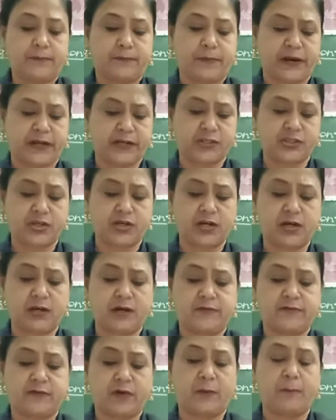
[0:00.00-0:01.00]
pressure
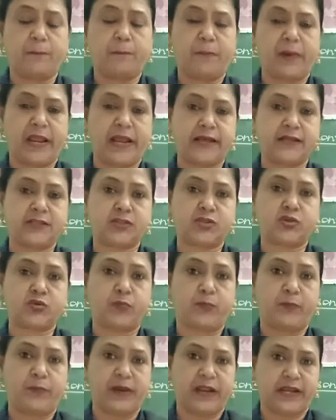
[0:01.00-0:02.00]
from place
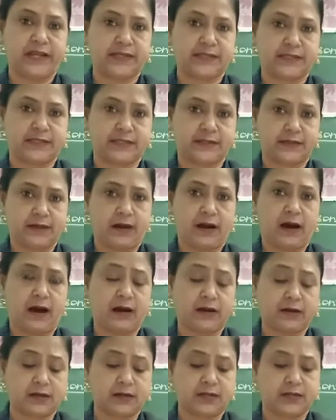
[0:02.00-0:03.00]
to place
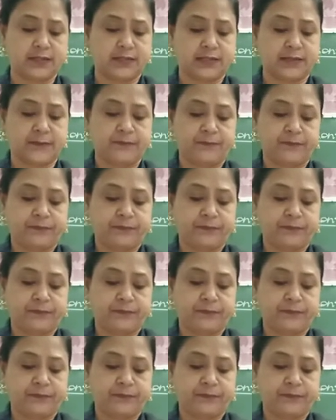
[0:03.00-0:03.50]
occurs.